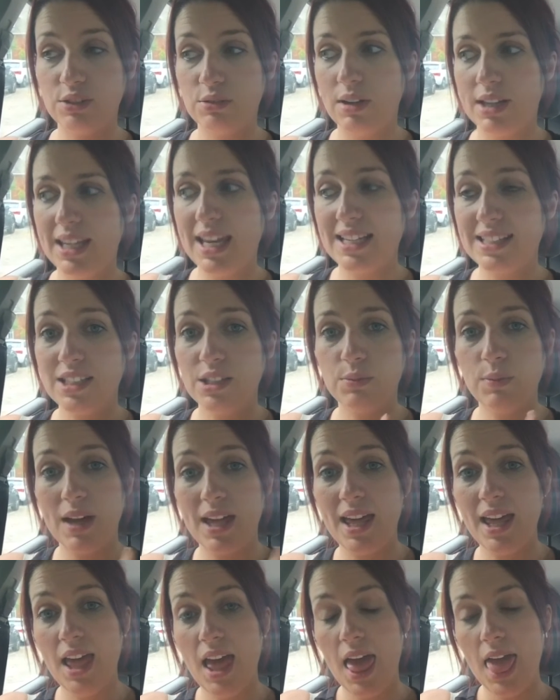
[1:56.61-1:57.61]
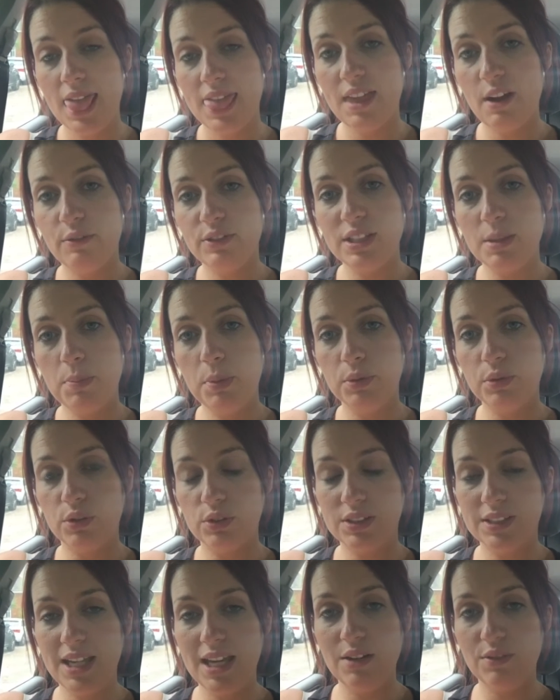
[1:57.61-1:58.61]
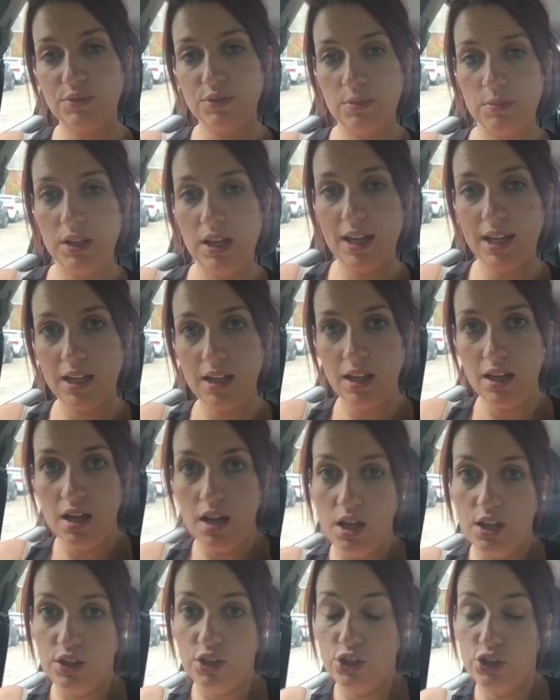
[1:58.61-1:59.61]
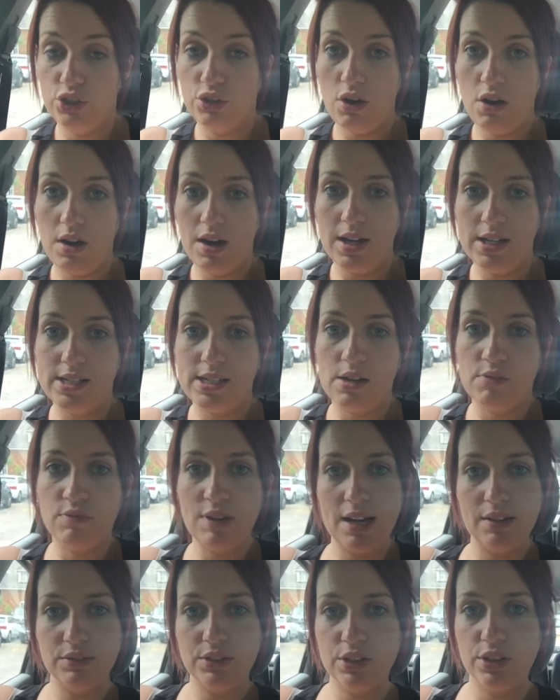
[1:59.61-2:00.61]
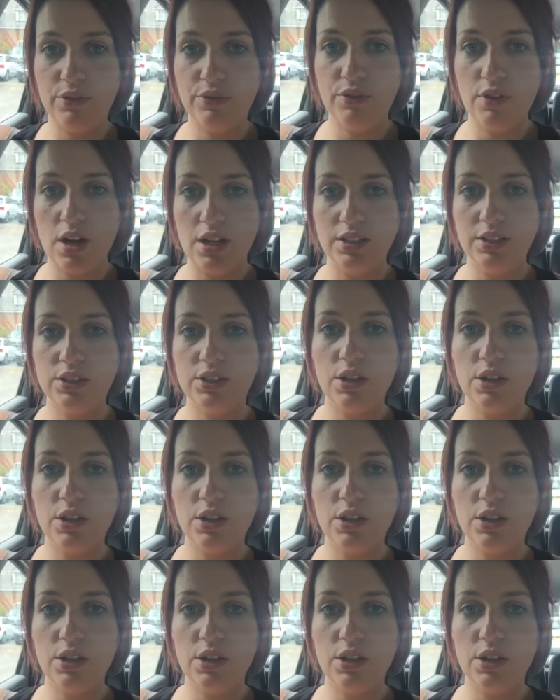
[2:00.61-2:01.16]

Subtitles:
So I guess it's where they obviously pull your skin from like the side round to the front.